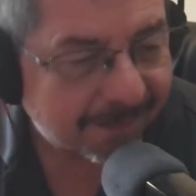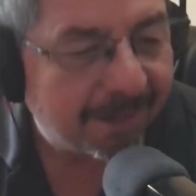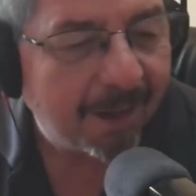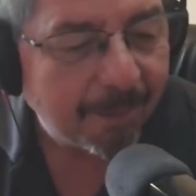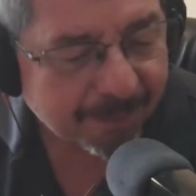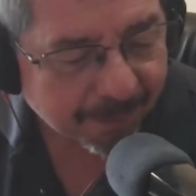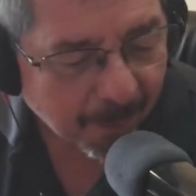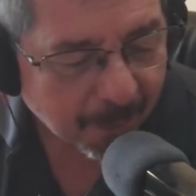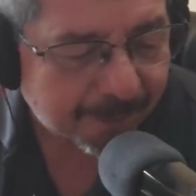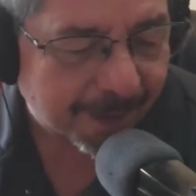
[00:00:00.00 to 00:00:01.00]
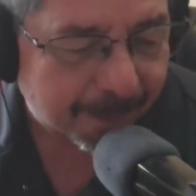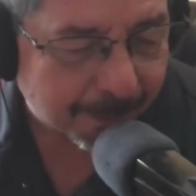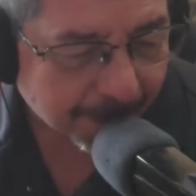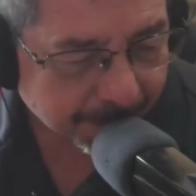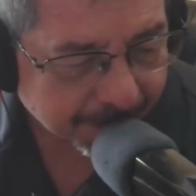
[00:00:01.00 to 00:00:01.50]
went through a whole conveyor
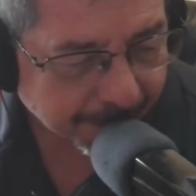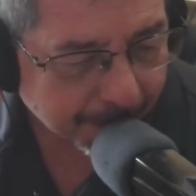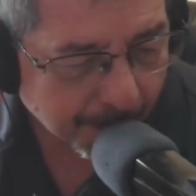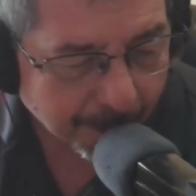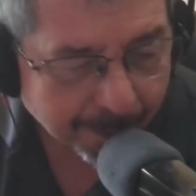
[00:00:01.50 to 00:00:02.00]
belt at the airport.